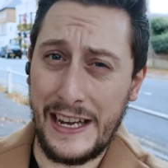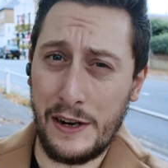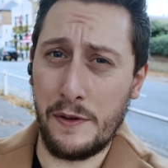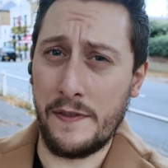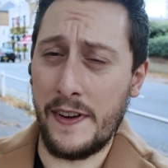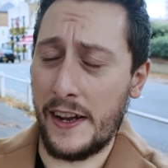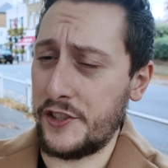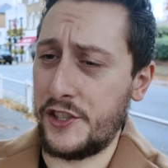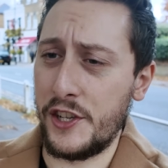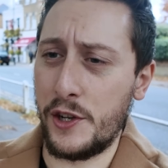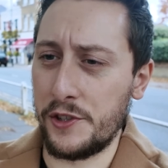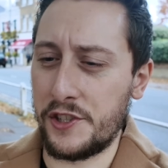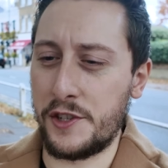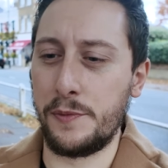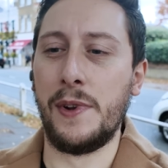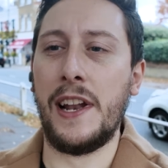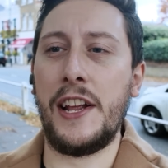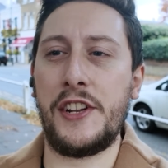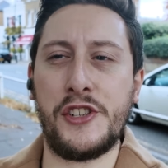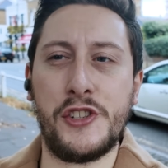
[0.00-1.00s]
Now we've actually got
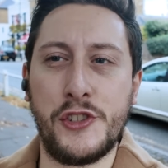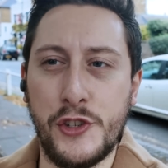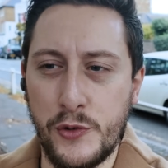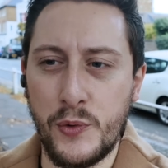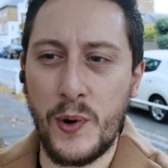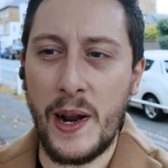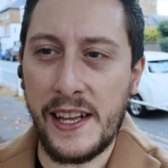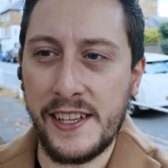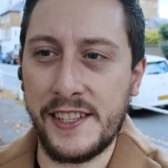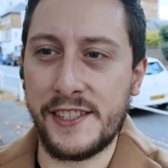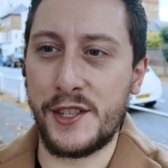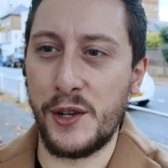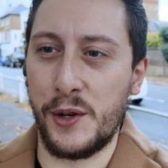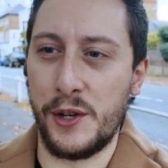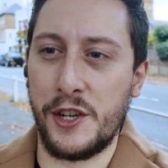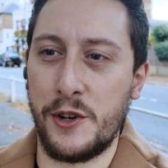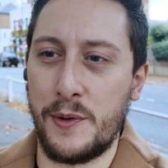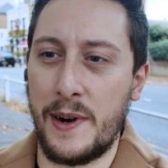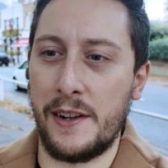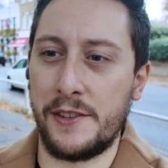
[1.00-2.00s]
some legendary raids
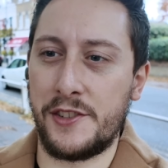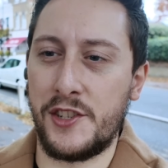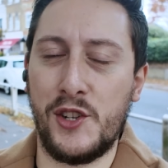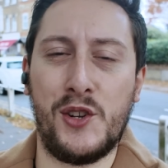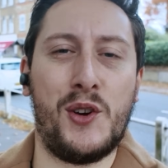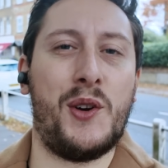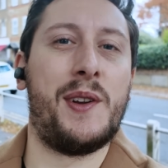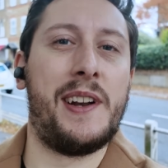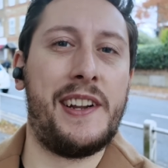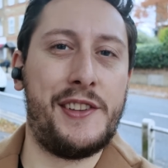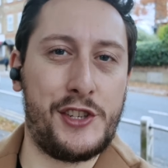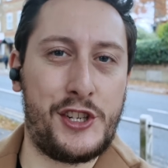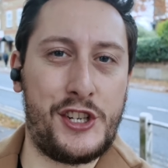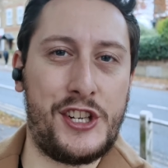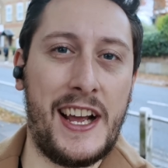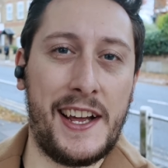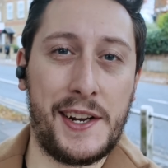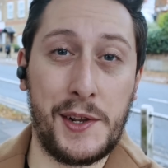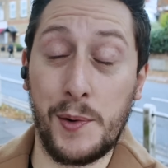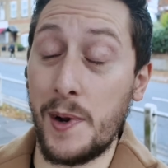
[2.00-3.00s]
dotted around, so not only the
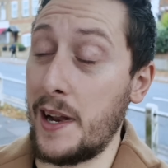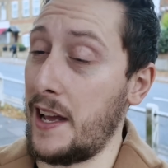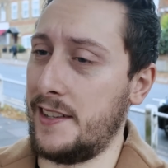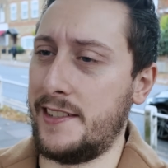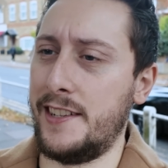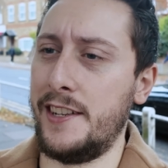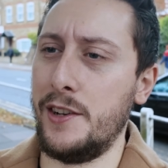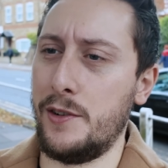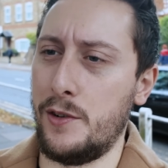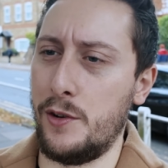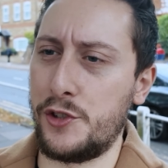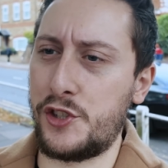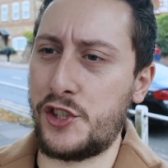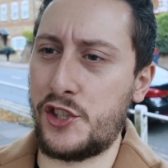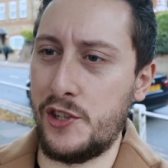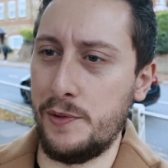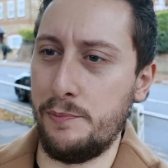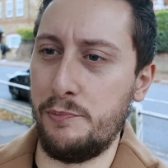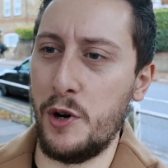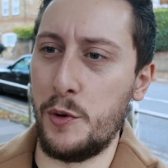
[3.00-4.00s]
Shadow Latios,